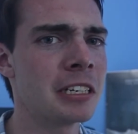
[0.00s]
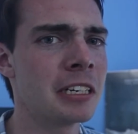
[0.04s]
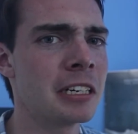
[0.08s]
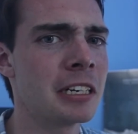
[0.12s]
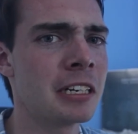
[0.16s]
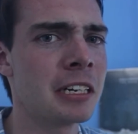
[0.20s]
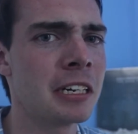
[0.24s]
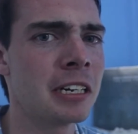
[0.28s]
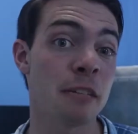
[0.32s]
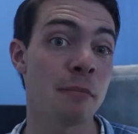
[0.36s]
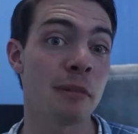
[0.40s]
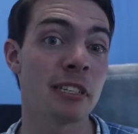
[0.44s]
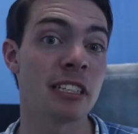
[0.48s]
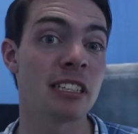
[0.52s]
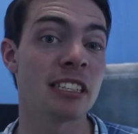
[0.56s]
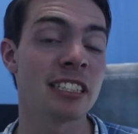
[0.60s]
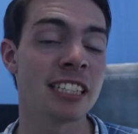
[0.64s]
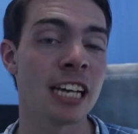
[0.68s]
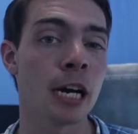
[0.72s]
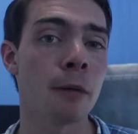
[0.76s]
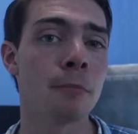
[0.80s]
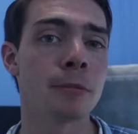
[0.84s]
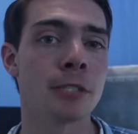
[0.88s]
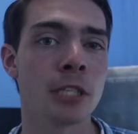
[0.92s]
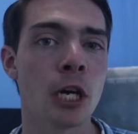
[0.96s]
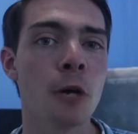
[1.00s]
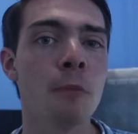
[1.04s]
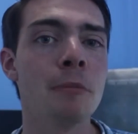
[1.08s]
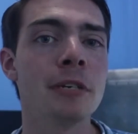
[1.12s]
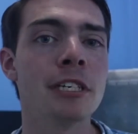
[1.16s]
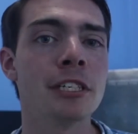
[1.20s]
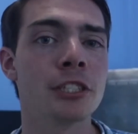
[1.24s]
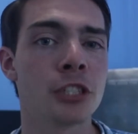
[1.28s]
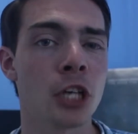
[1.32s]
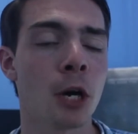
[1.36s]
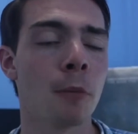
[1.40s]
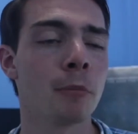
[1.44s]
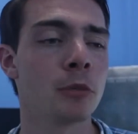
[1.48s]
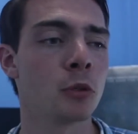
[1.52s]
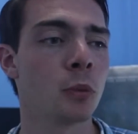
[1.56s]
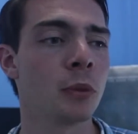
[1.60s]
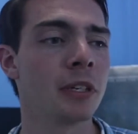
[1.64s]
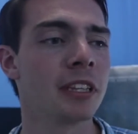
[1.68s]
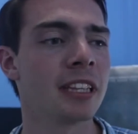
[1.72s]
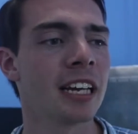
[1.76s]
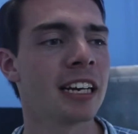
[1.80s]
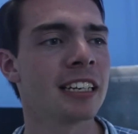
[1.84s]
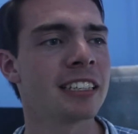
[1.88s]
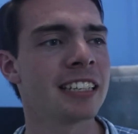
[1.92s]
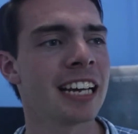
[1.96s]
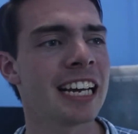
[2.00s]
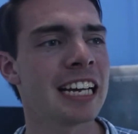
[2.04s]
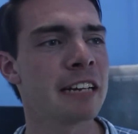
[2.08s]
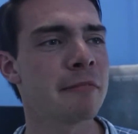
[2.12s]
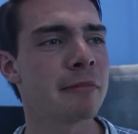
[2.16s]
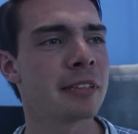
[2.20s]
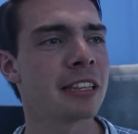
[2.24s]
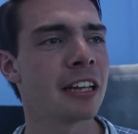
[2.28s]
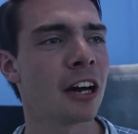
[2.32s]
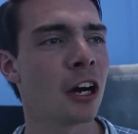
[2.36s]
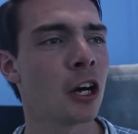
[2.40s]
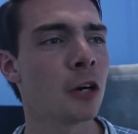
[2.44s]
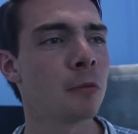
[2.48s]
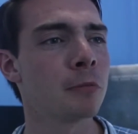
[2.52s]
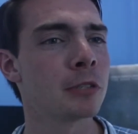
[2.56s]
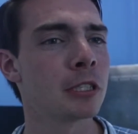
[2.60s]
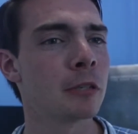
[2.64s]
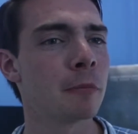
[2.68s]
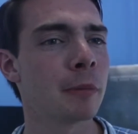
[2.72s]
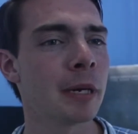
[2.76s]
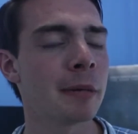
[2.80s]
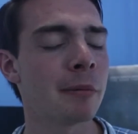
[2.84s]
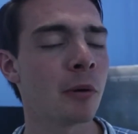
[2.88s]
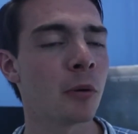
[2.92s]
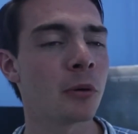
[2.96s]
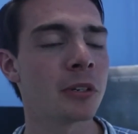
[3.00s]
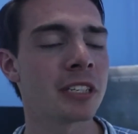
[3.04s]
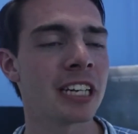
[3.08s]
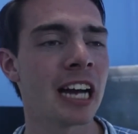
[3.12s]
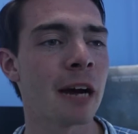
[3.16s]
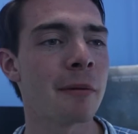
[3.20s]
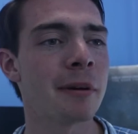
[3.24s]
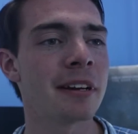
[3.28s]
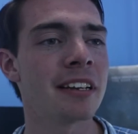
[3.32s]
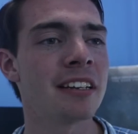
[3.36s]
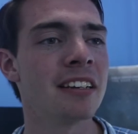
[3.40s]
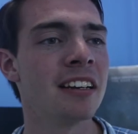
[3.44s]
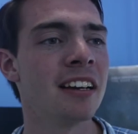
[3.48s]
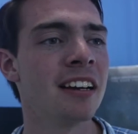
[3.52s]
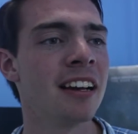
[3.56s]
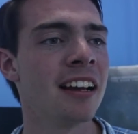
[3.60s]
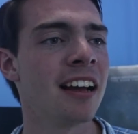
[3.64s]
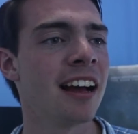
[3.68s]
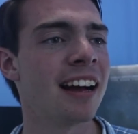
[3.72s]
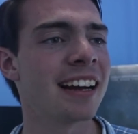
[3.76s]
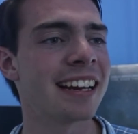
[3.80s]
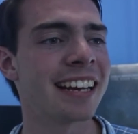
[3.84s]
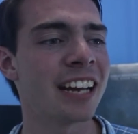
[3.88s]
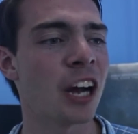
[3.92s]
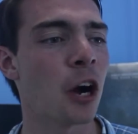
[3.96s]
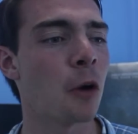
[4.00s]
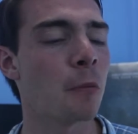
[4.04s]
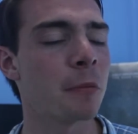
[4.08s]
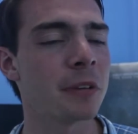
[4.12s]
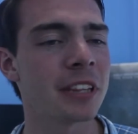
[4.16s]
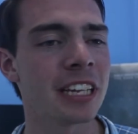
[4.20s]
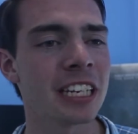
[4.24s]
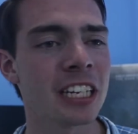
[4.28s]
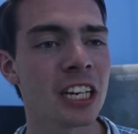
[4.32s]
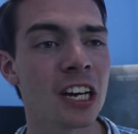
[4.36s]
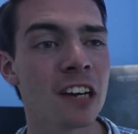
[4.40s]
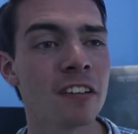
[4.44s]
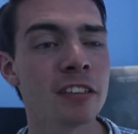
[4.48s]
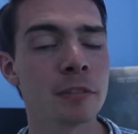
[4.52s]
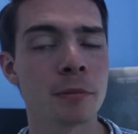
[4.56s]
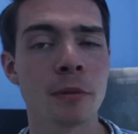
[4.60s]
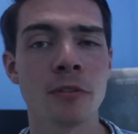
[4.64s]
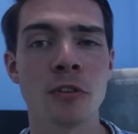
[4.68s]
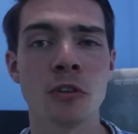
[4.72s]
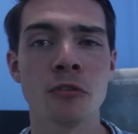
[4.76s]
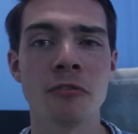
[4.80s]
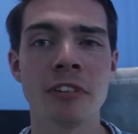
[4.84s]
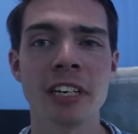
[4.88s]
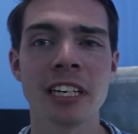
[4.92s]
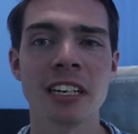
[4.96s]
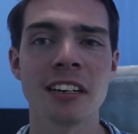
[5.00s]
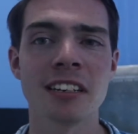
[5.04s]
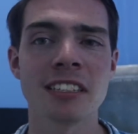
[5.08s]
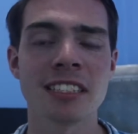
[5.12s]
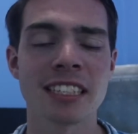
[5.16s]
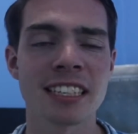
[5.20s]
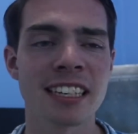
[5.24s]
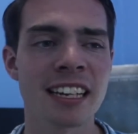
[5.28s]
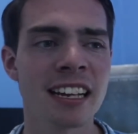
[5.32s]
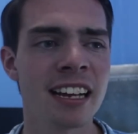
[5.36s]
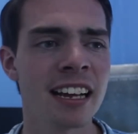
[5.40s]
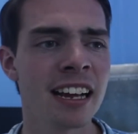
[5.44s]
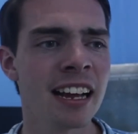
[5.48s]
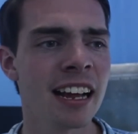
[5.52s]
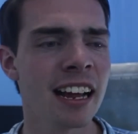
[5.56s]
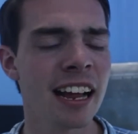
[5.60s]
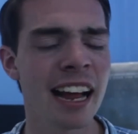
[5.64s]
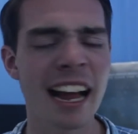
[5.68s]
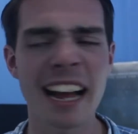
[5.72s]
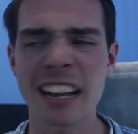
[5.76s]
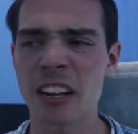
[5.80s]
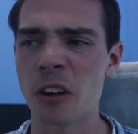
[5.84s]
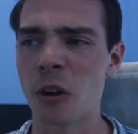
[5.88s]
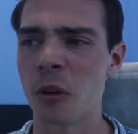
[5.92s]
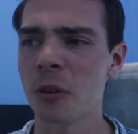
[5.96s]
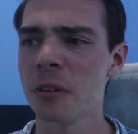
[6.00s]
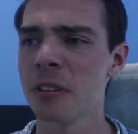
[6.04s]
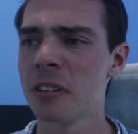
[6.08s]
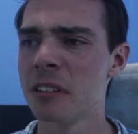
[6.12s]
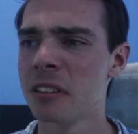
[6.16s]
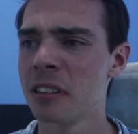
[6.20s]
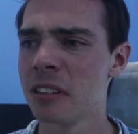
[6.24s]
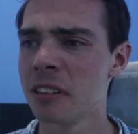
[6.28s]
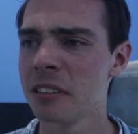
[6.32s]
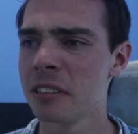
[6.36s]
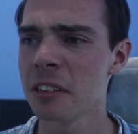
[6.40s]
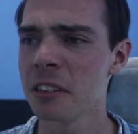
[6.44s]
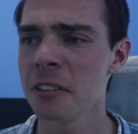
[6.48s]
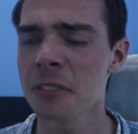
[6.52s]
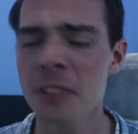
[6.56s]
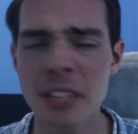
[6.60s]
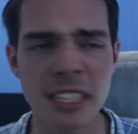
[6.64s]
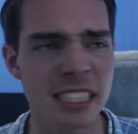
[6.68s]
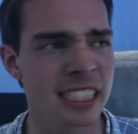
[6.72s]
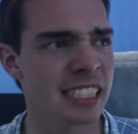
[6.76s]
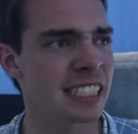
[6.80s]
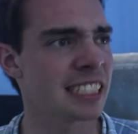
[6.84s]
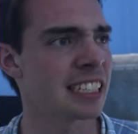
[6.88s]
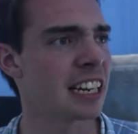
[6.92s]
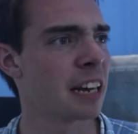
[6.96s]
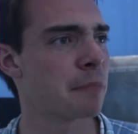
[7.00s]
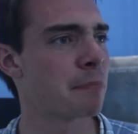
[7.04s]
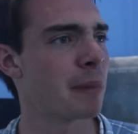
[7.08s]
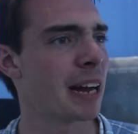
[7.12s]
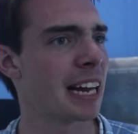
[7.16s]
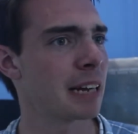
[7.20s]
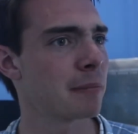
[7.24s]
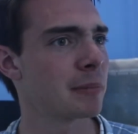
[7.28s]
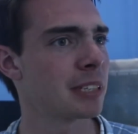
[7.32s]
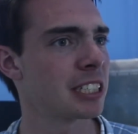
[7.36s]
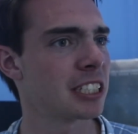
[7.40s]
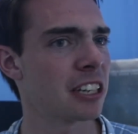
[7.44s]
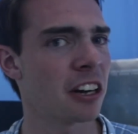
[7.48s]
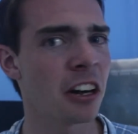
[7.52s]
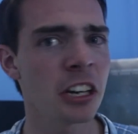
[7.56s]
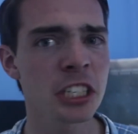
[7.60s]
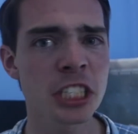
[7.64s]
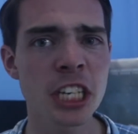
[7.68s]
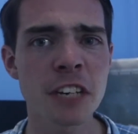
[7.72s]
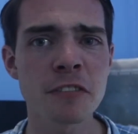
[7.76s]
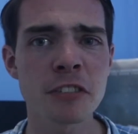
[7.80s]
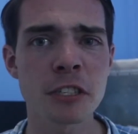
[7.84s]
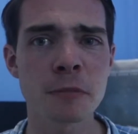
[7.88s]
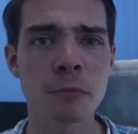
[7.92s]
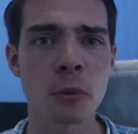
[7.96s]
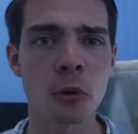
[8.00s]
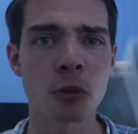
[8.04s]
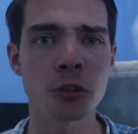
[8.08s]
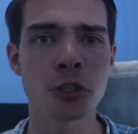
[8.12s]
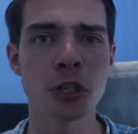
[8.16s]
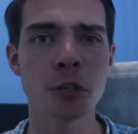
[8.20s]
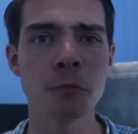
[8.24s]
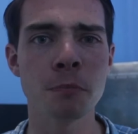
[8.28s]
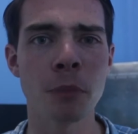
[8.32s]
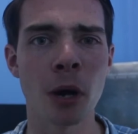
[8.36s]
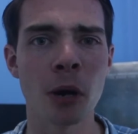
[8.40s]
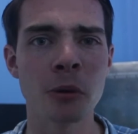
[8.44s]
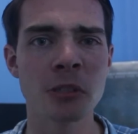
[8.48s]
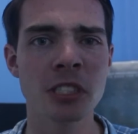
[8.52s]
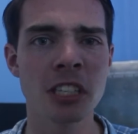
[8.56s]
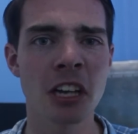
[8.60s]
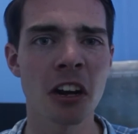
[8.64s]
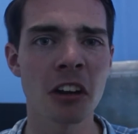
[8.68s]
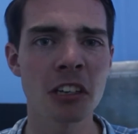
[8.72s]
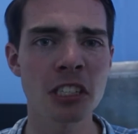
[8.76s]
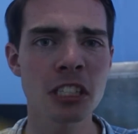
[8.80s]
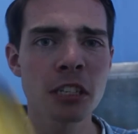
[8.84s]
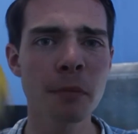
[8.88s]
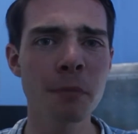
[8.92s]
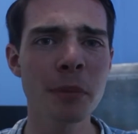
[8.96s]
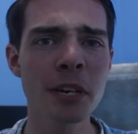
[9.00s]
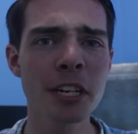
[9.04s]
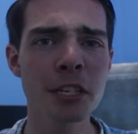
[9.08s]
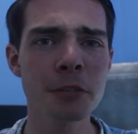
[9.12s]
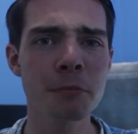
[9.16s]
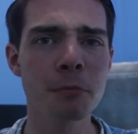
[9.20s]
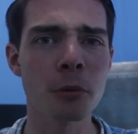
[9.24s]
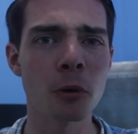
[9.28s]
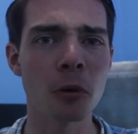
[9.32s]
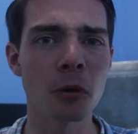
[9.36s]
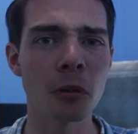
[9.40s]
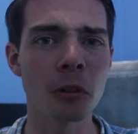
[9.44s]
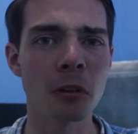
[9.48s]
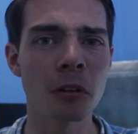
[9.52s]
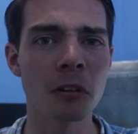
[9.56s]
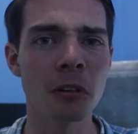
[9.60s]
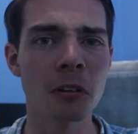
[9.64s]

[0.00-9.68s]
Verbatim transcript: I guess they must have set up so many shops with that name in the hopes that people would come in and get on with their lives before realising, hang on, this isn't a back massage, I've just bought two postcards and a beach ball.